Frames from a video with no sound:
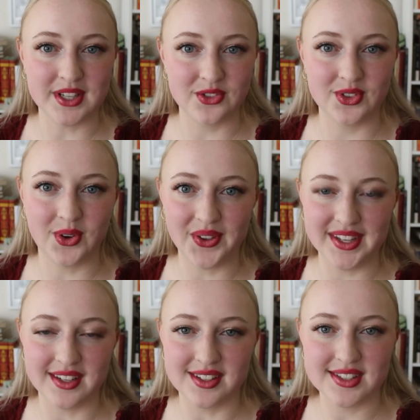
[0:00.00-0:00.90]
central
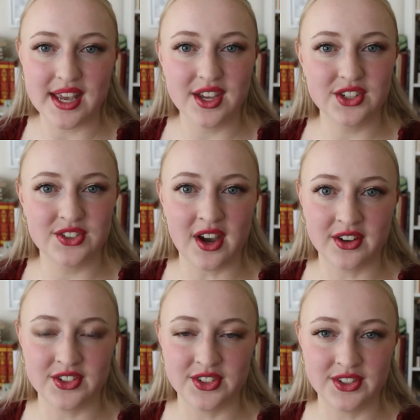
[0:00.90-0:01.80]
is
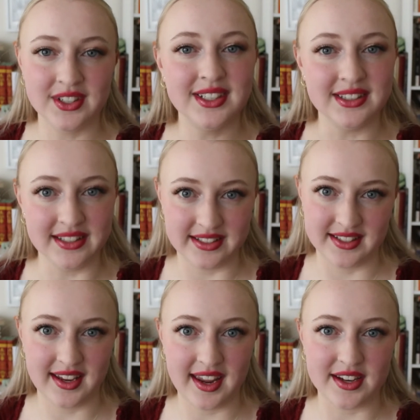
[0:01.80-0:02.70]
Dr.
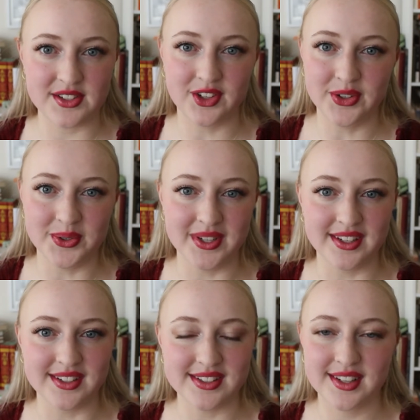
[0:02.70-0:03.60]
Lydgate, who
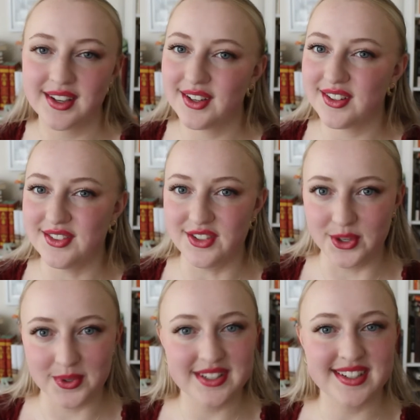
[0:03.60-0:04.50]
is
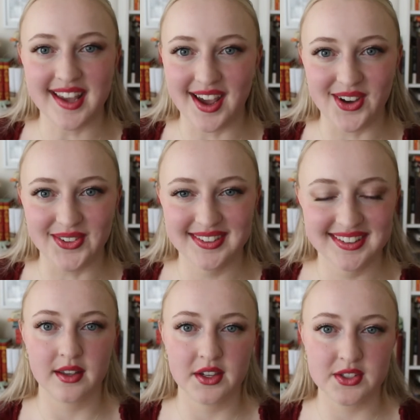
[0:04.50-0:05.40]
new in
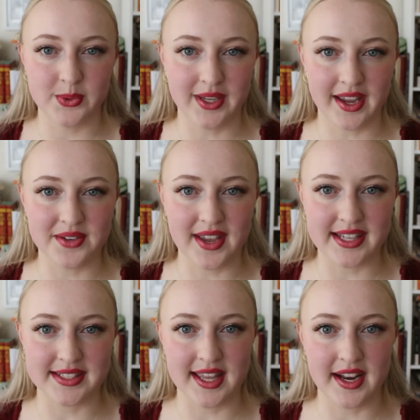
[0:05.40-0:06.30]
town. So he kind of
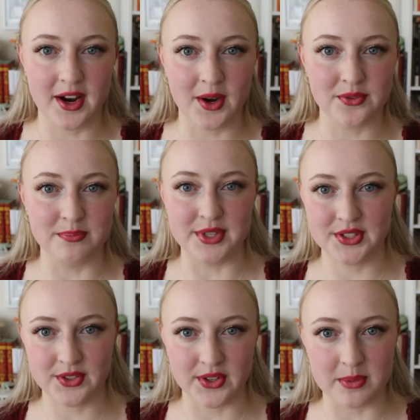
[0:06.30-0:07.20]
has that air of
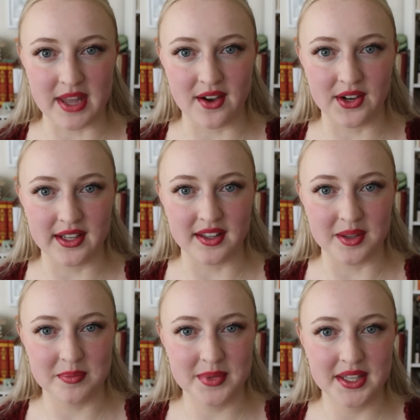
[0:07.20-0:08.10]
mystery about
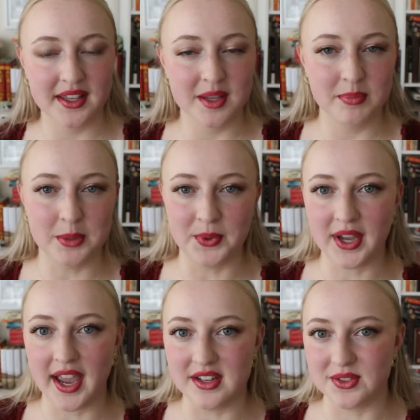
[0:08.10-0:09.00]
him. People
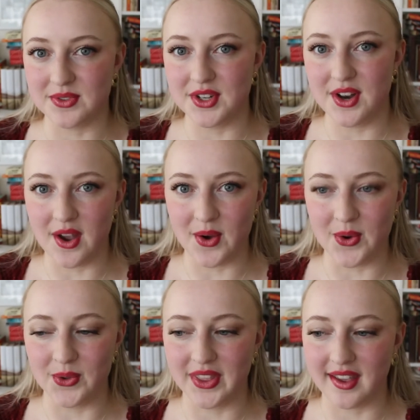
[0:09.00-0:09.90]
kind of
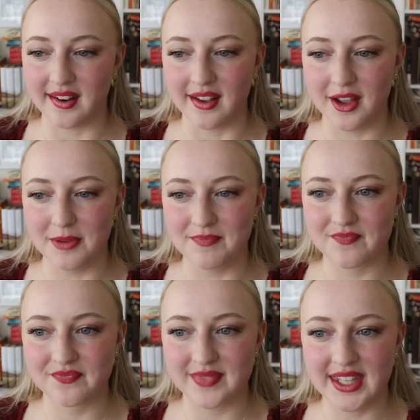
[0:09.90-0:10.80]
know
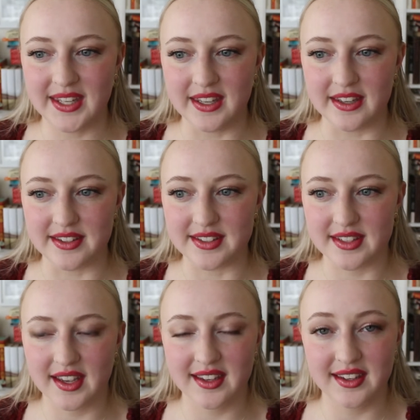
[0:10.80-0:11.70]
that he
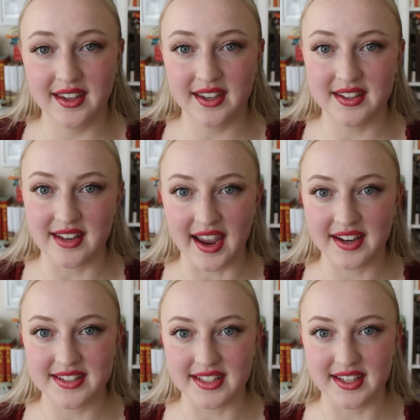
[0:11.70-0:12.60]
is
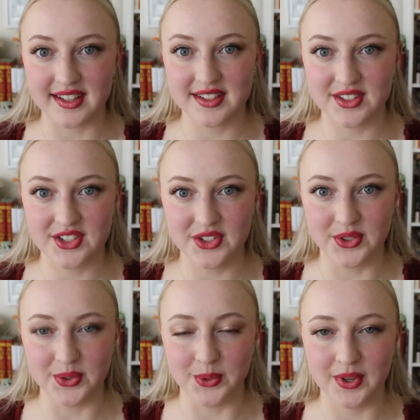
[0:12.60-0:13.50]
connected
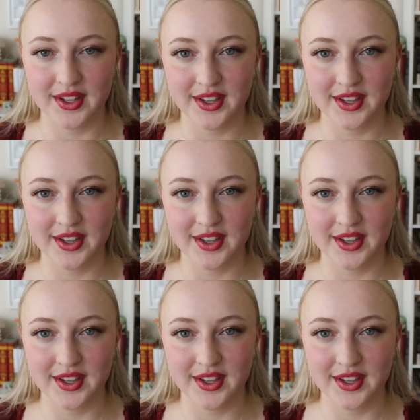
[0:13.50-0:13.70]
to